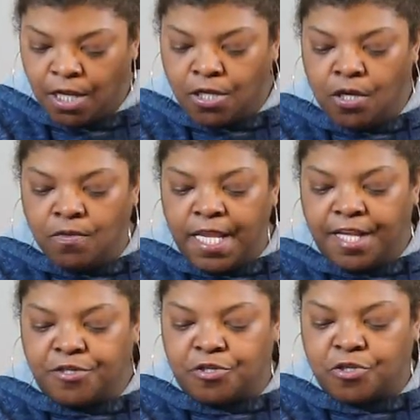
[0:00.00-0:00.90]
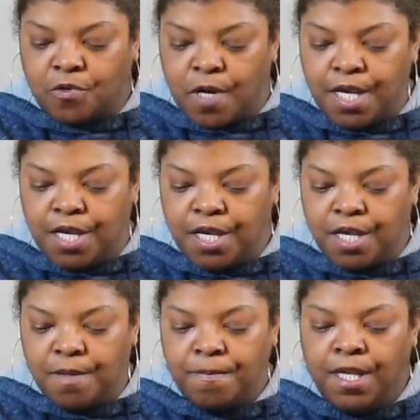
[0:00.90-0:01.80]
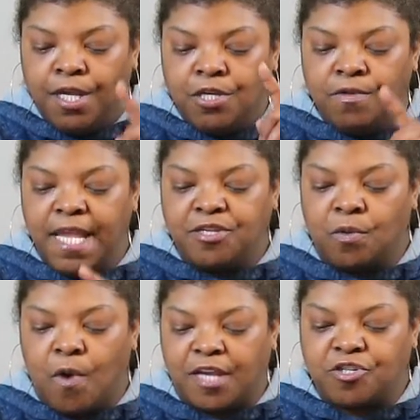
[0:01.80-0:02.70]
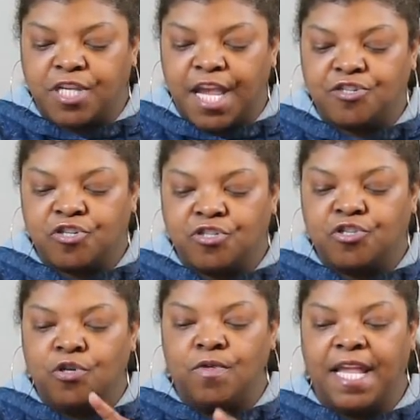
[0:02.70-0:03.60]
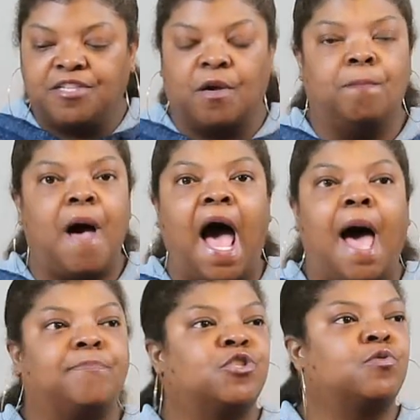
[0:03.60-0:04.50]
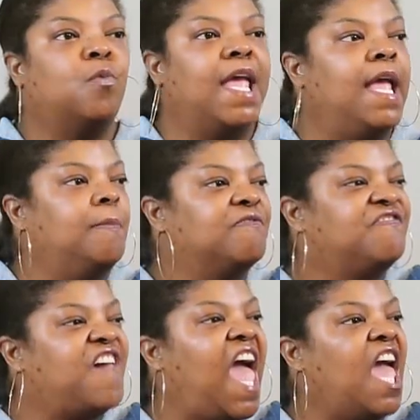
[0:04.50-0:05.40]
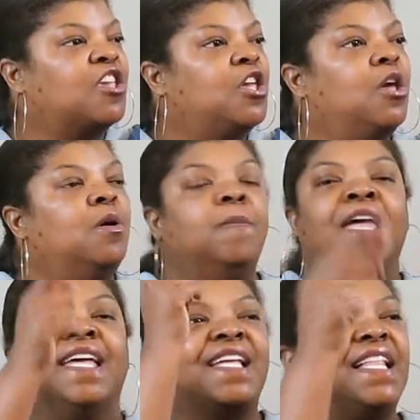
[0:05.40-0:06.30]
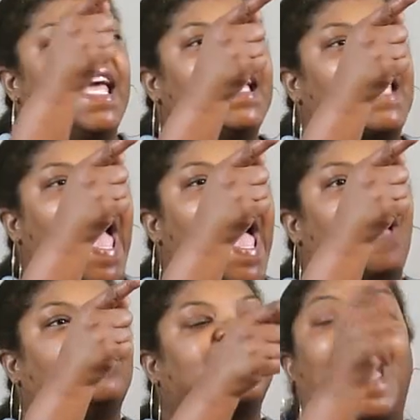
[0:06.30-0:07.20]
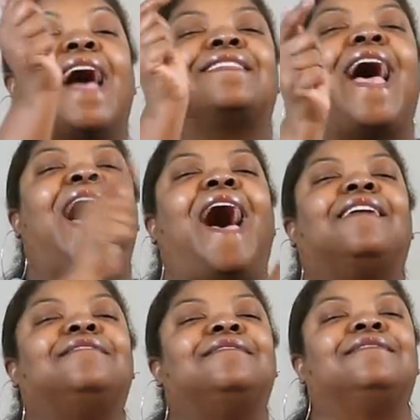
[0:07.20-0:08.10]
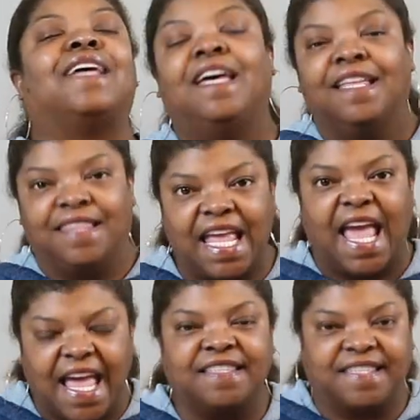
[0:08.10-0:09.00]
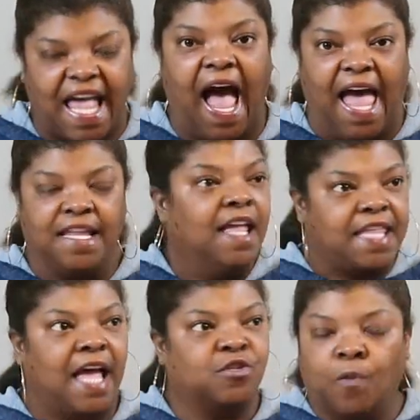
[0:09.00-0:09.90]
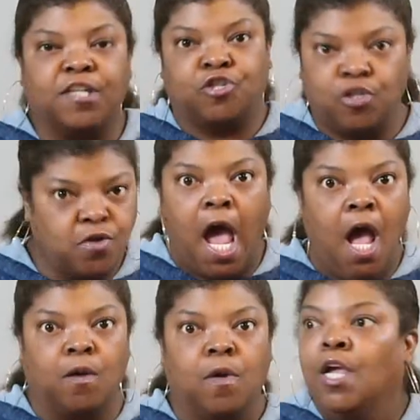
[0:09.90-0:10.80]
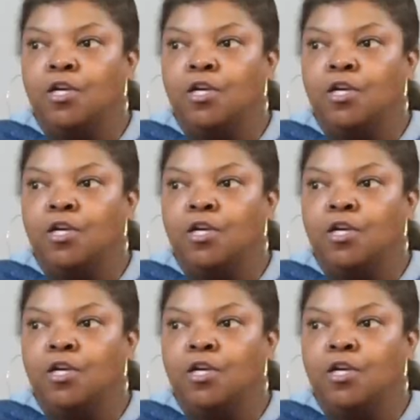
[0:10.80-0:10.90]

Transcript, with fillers: You need to scrub, you need to wash dishes, you need to mop, sweep, vacuum, clean the outside and the inside. That's what you do.